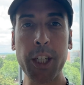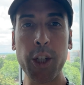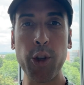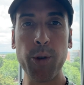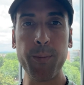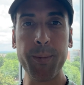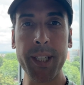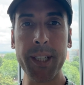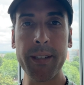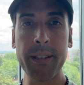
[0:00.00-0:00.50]

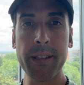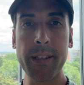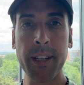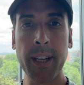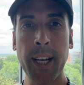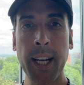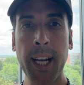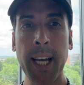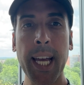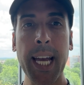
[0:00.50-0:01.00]
Humans,
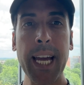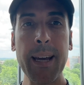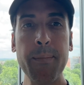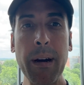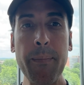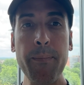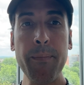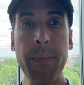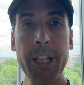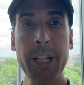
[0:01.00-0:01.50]
and my
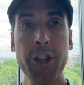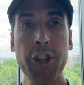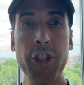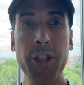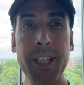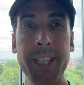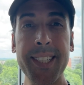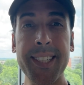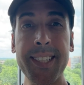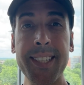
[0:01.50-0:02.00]
mission
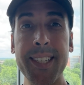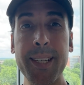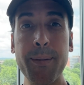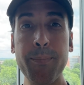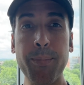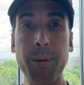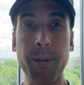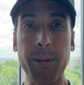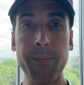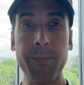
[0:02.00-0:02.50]
is
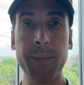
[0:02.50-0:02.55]
simple: